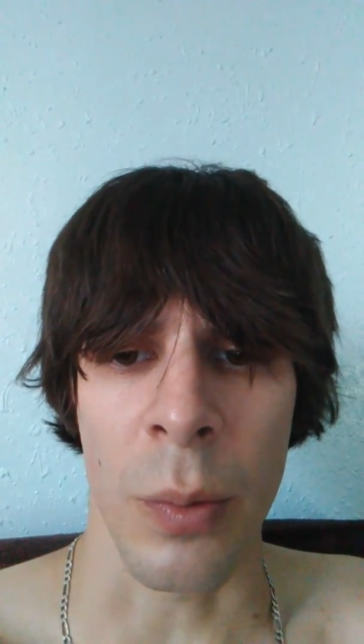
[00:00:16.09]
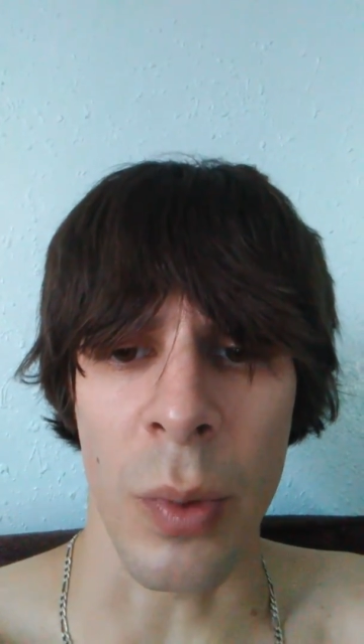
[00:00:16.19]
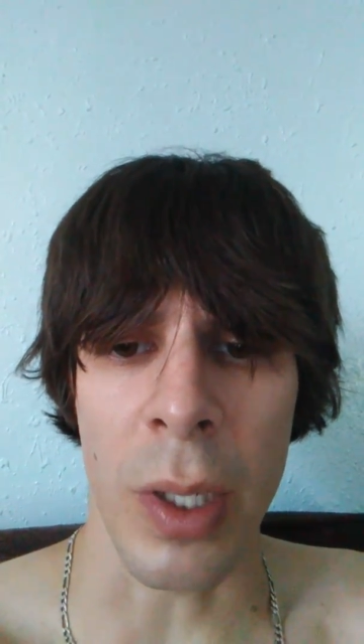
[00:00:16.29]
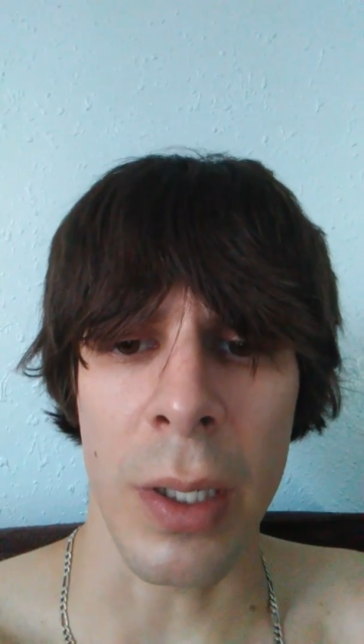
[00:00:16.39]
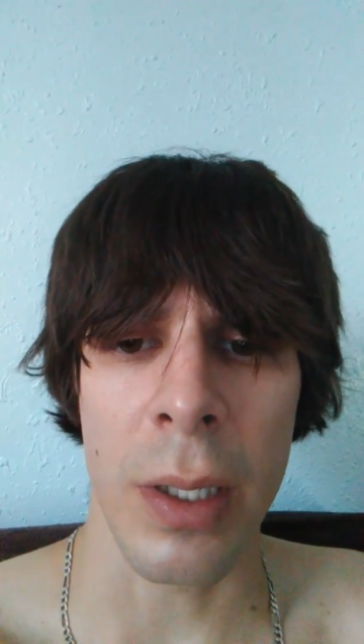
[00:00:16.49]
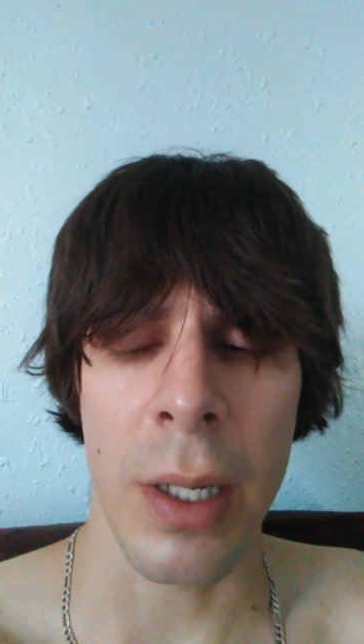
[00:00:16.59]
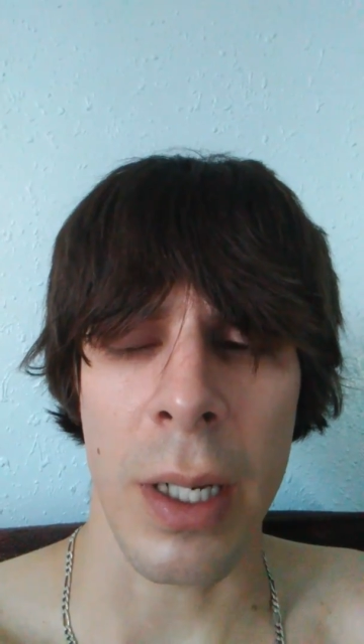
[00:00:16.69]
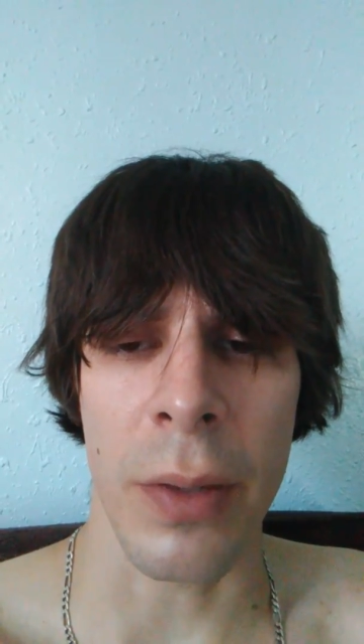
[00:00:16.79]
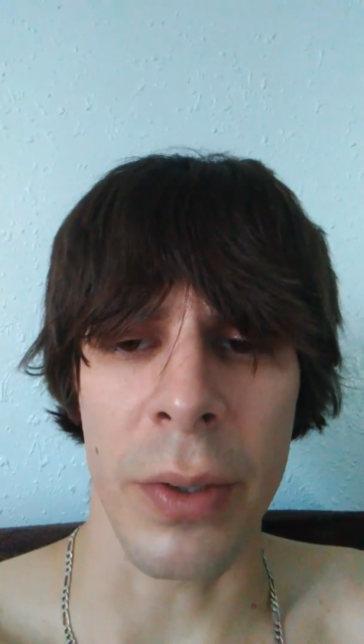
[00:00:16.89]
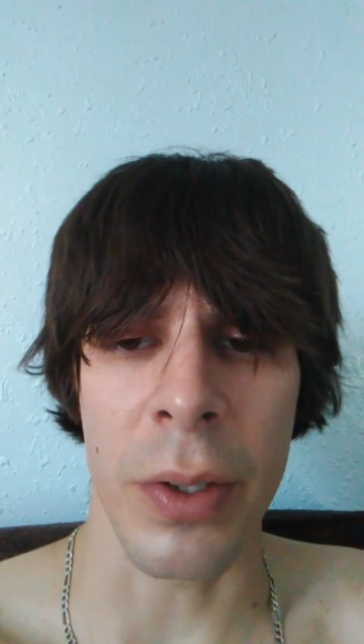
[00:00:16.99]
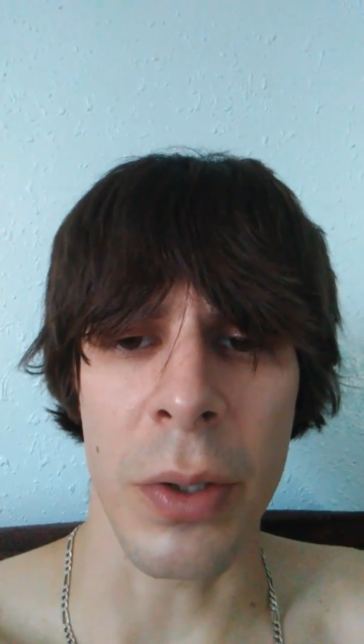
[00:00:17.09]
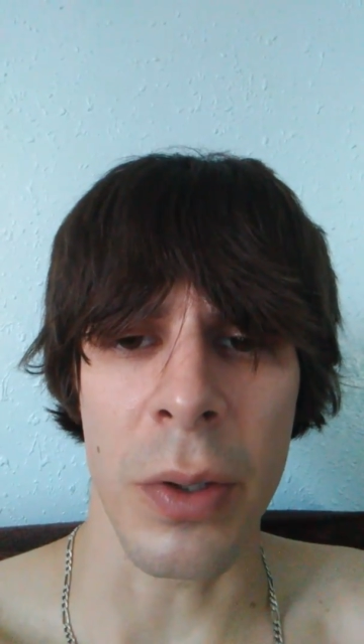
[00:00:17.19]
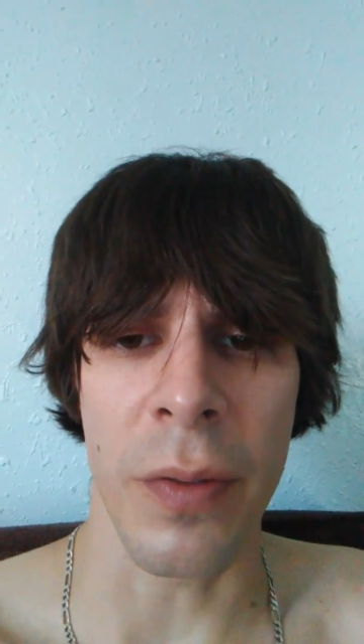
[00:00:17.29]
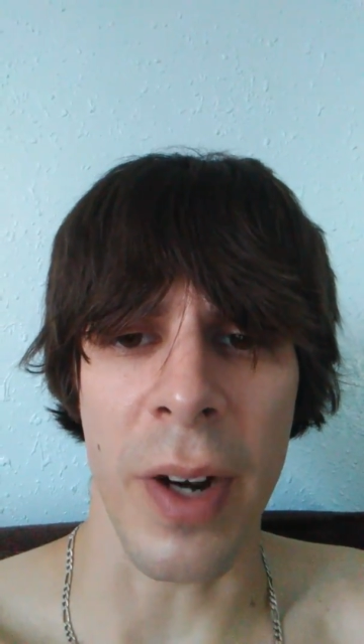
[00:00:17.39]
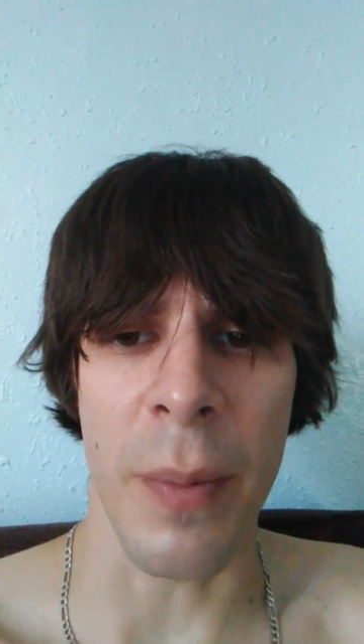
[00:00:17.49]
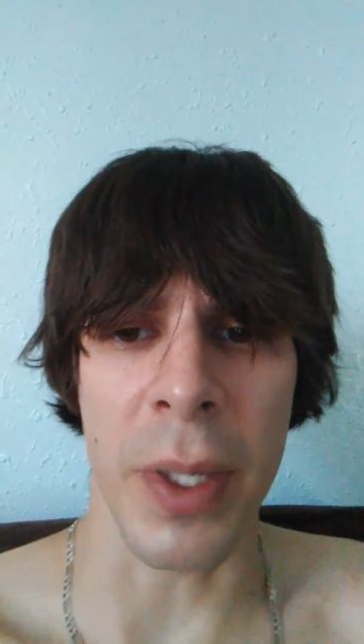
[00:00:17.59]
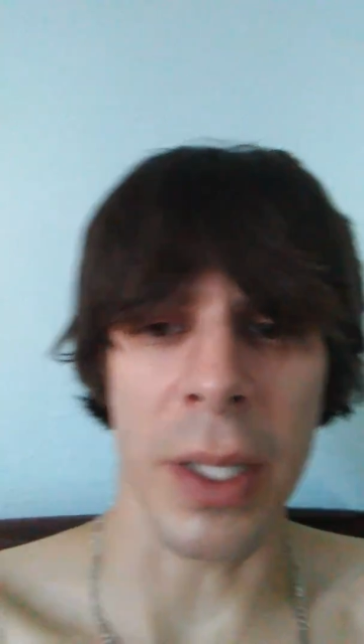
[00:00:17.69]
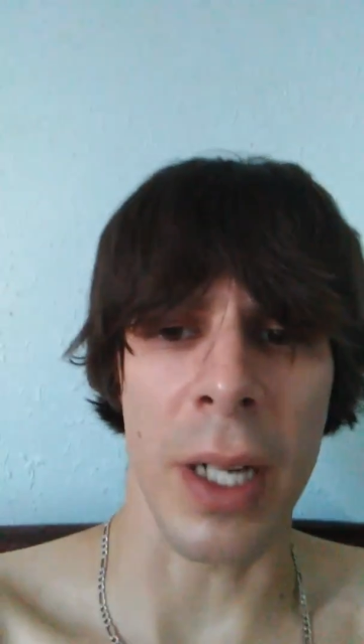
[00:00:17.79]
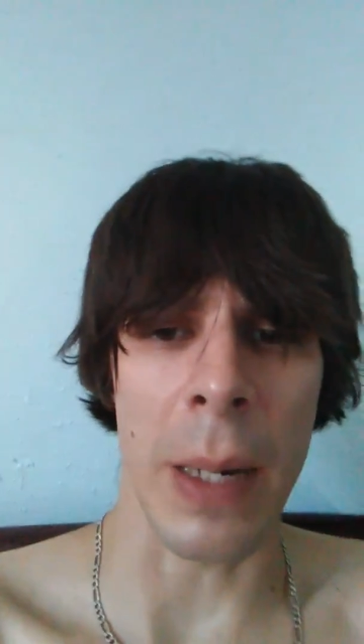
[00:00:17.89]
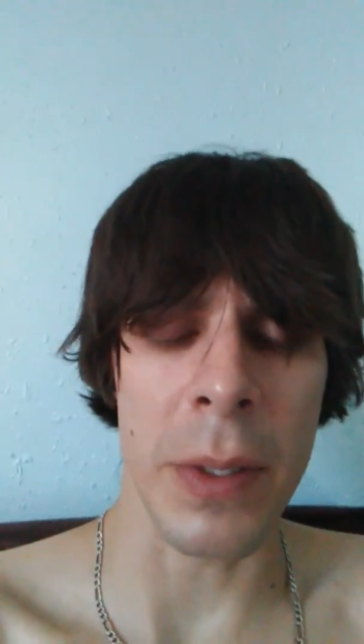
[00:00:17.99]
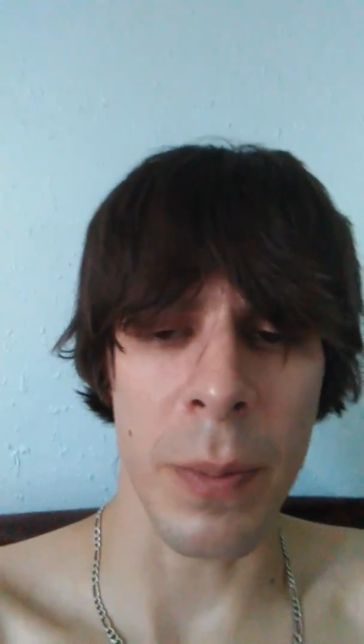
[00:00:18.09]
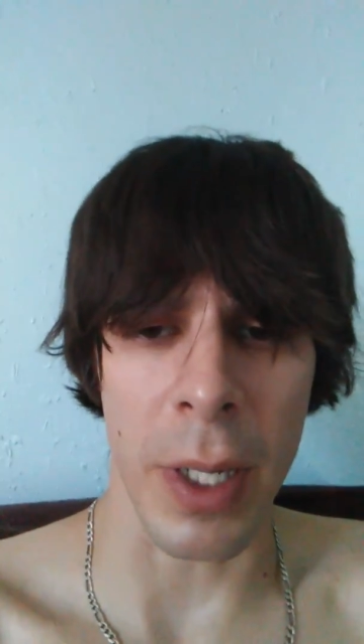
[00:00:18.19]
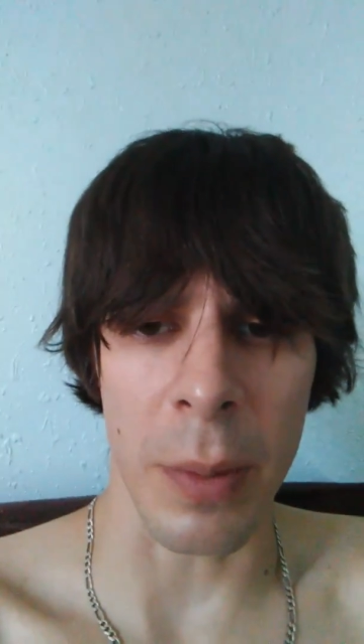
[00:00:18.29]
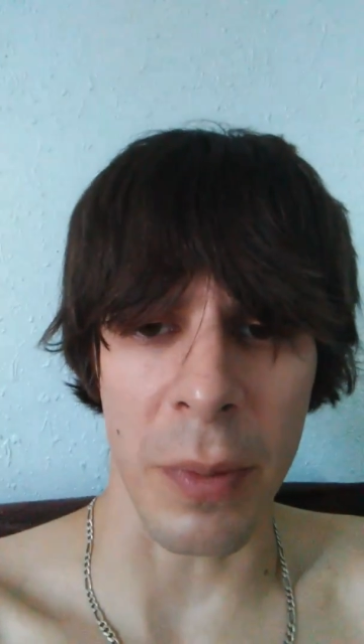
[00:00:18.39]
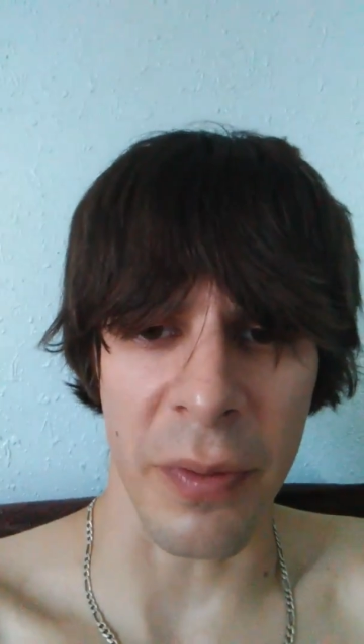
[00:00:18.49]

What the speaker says: We have a 2 to 5 minute time span